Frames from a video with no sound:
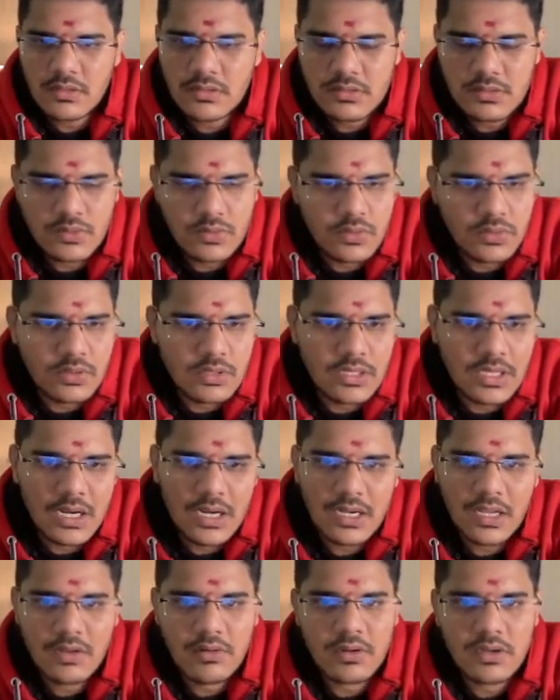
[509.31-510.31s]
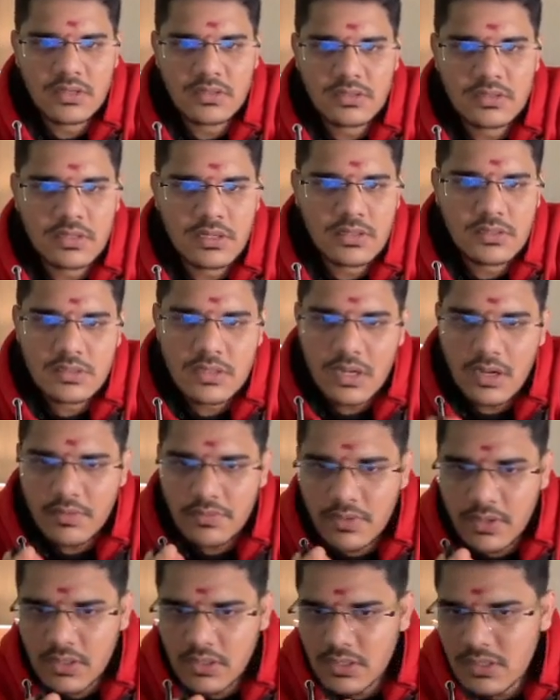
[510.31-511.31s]
So that I will discuss.
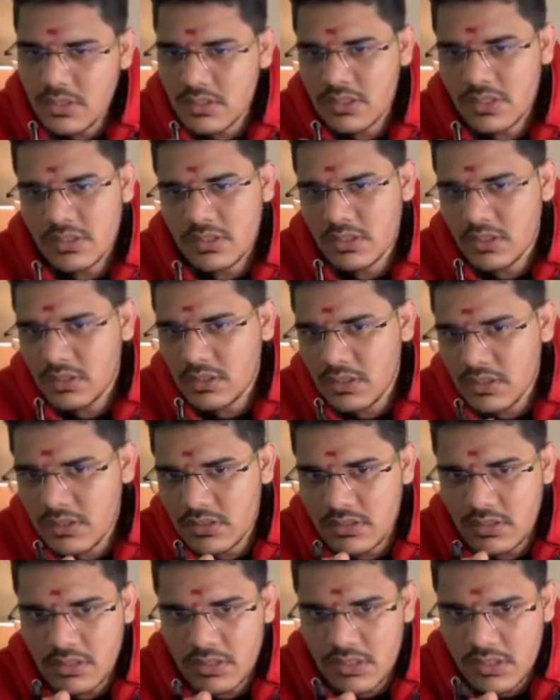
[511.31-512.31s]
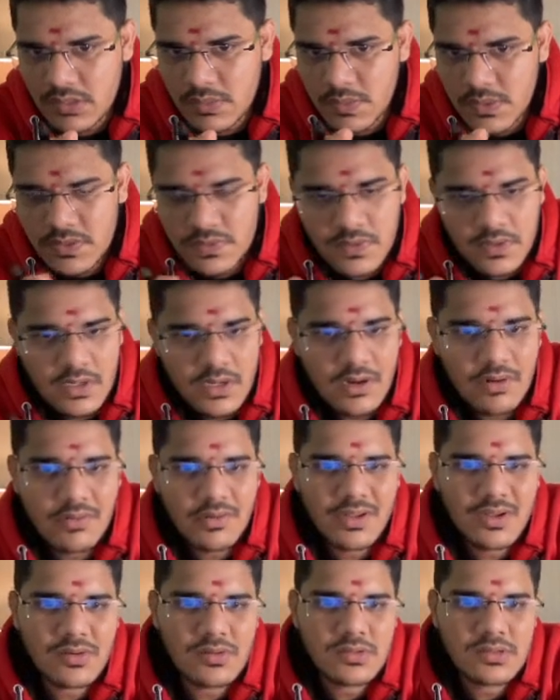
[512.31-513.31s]
After discussing this specific
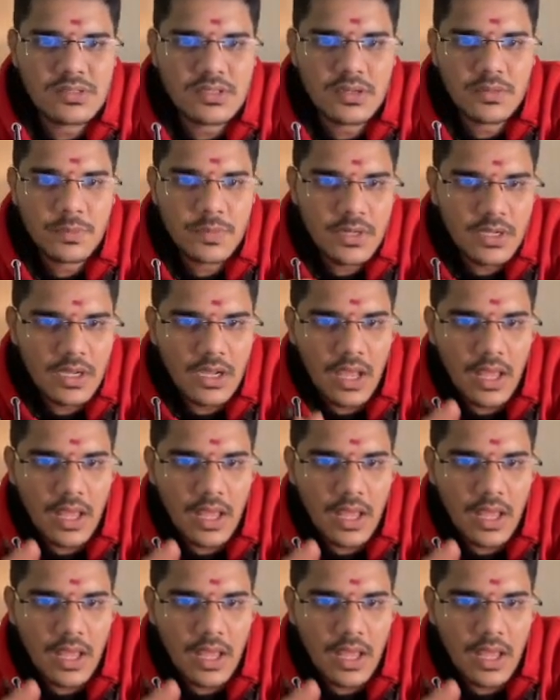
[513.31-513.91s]
gravity concept,